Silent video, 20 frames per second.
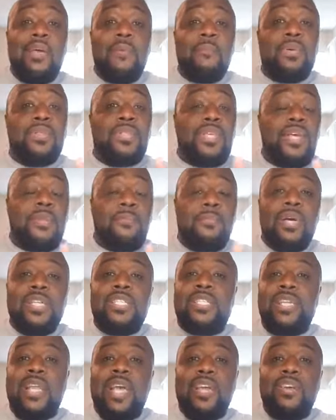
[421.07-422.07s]
But then
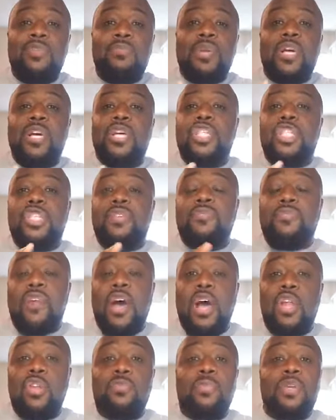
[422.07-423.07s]
months later, because she
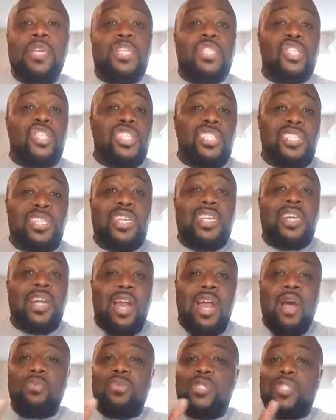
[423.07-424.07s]
followed me and she seen that
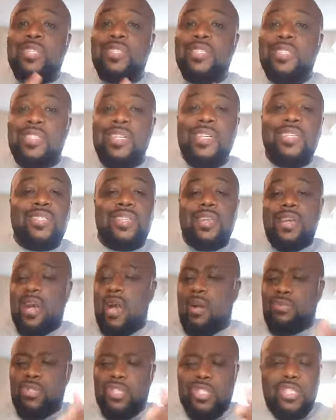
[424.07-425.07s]
I was consistent and
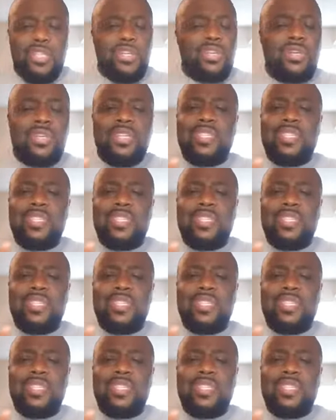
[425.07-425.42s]
I was still